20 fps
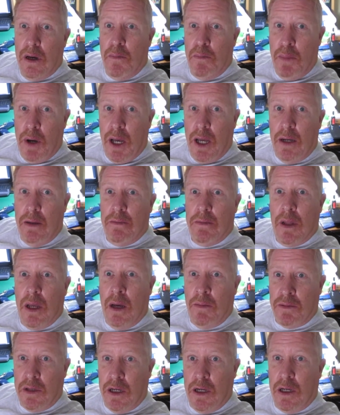but
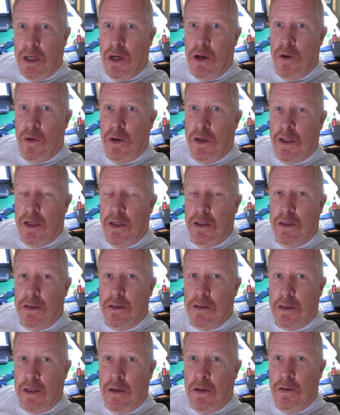I'm going to go with
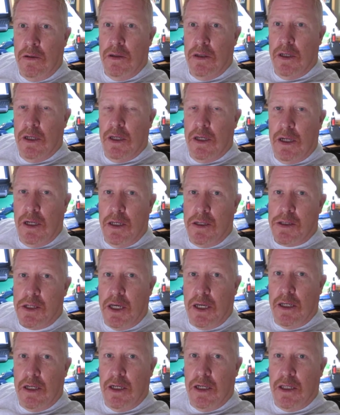it. So let's
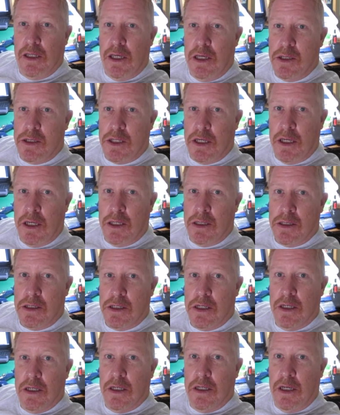take a look at these things
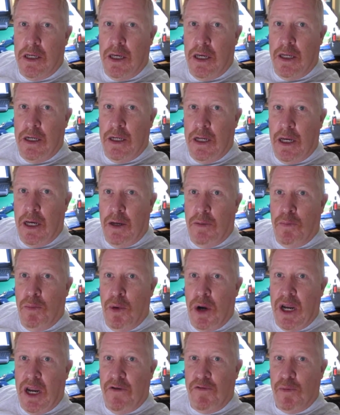and uh,
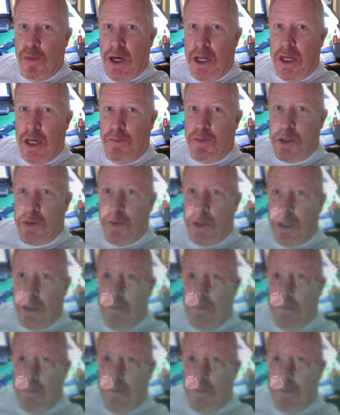bring everybody up to speed.